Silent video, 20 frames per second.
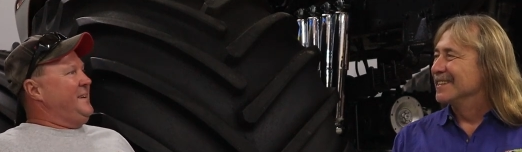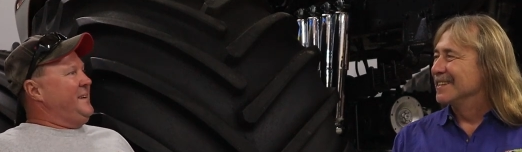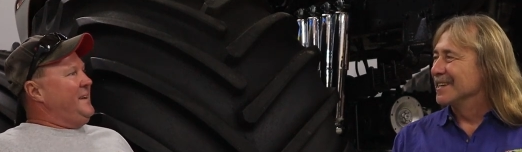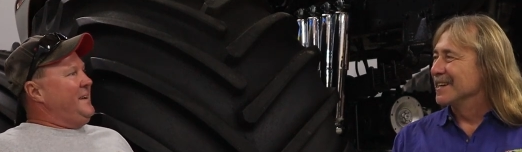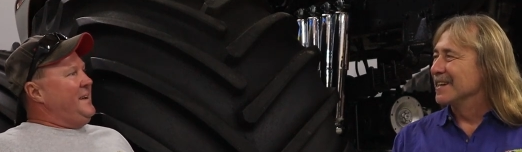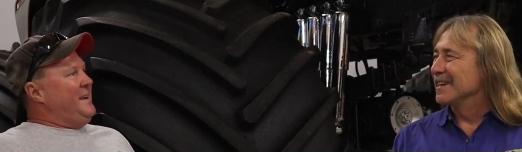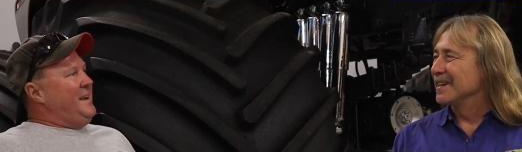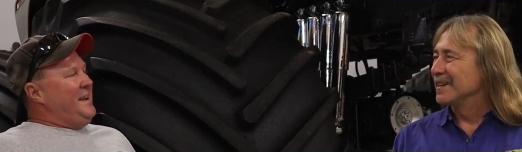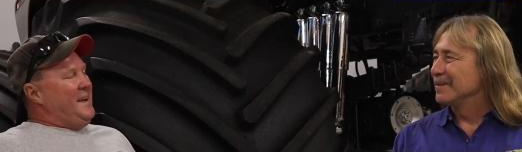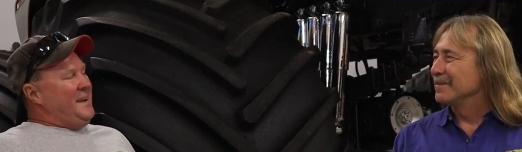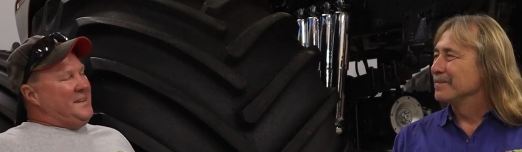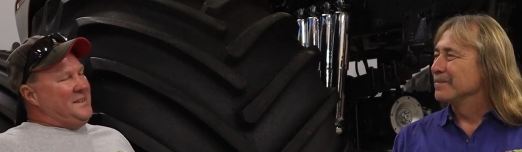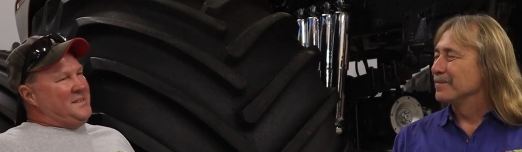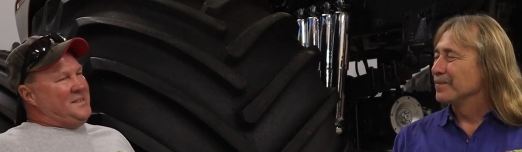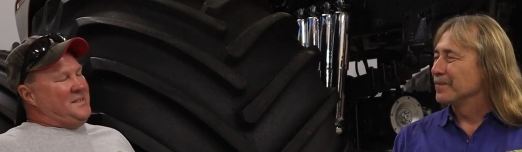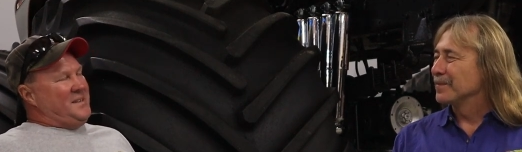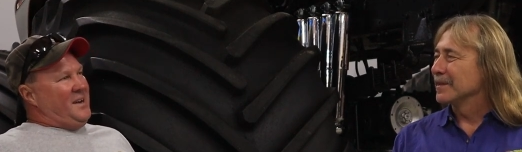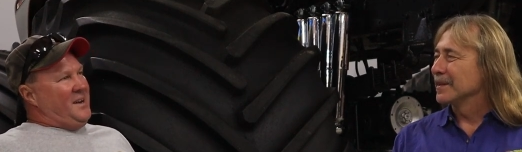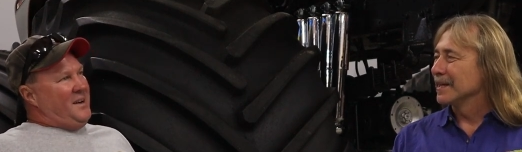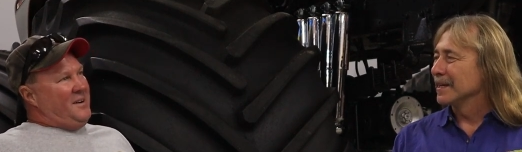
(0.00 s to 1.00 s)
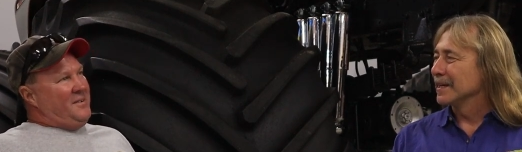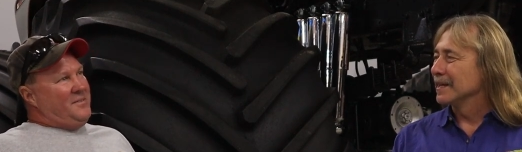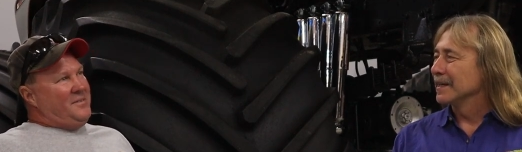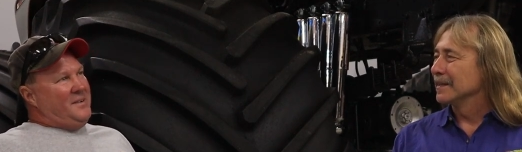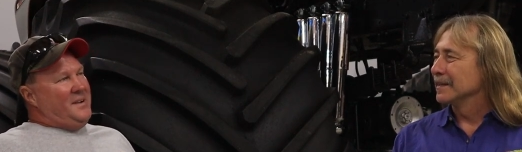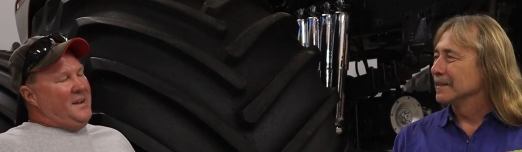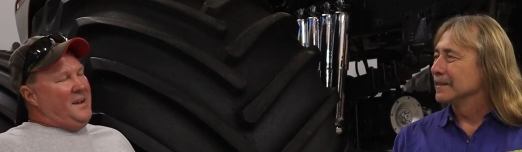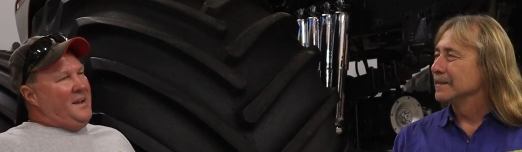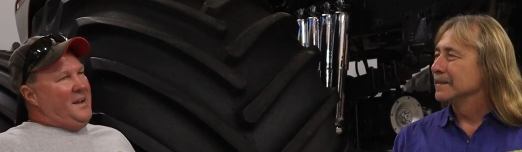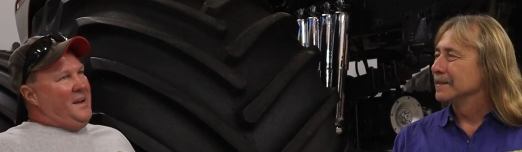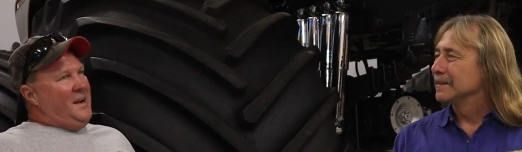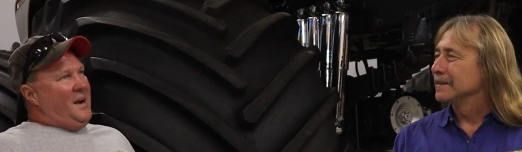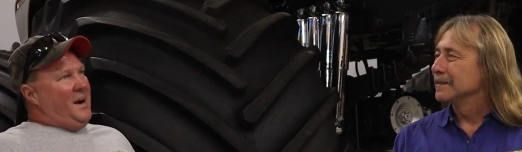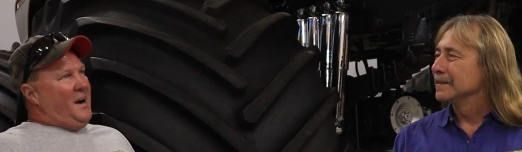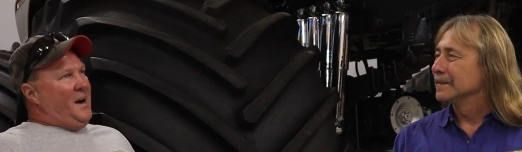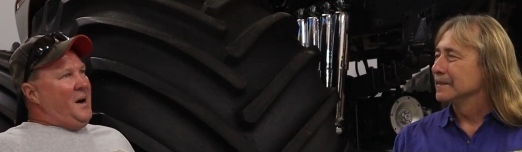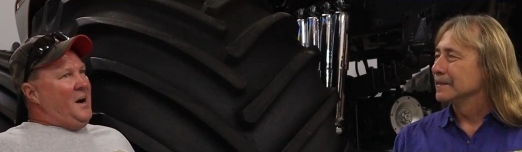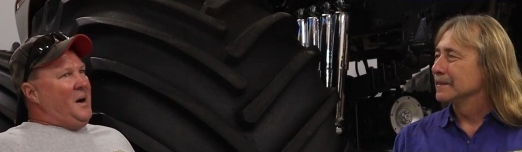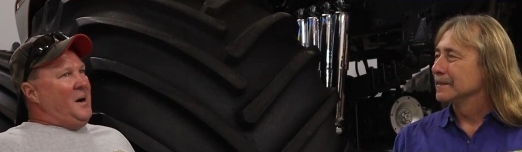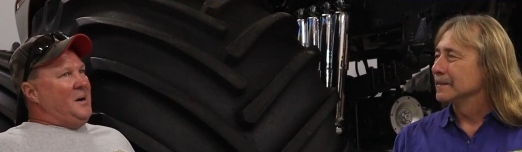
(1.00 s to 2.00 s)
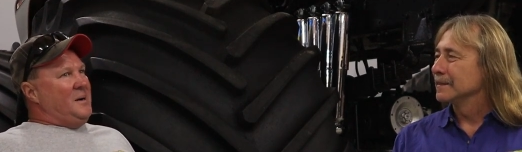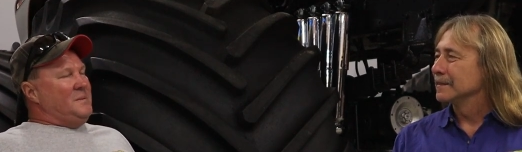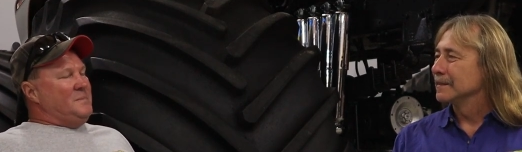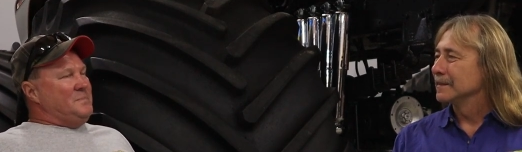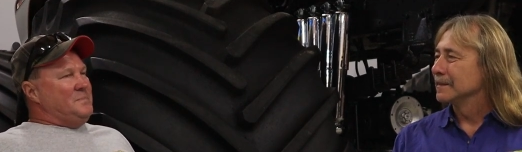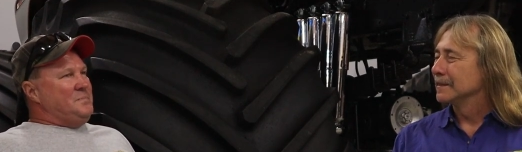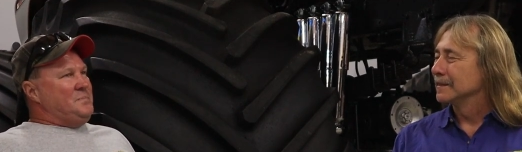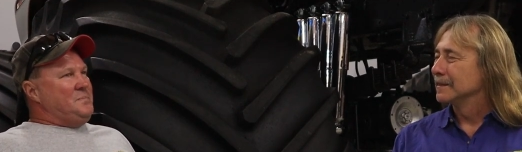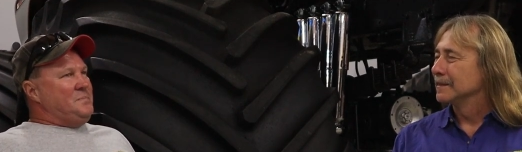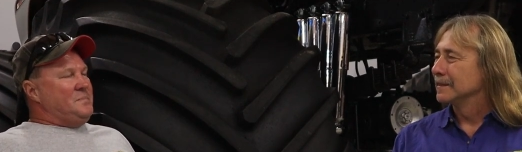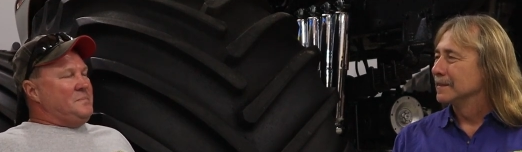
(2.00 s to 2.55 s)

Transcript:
Speaker 1: Yeah. And stuff. Yeah. Um,